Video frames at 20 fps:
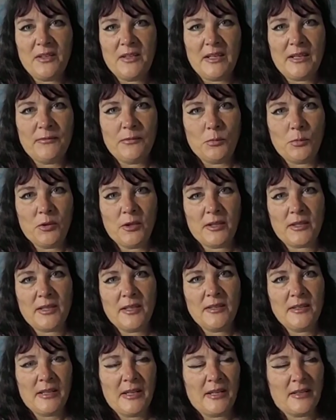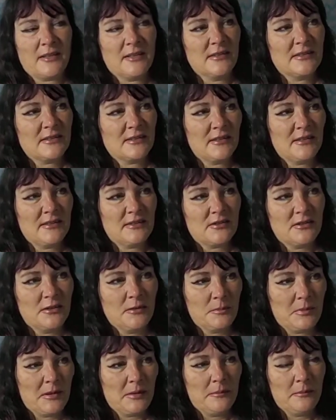there and working there, because it's going to
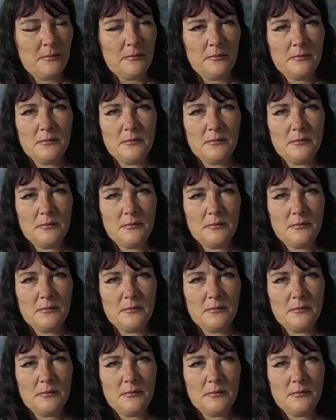be,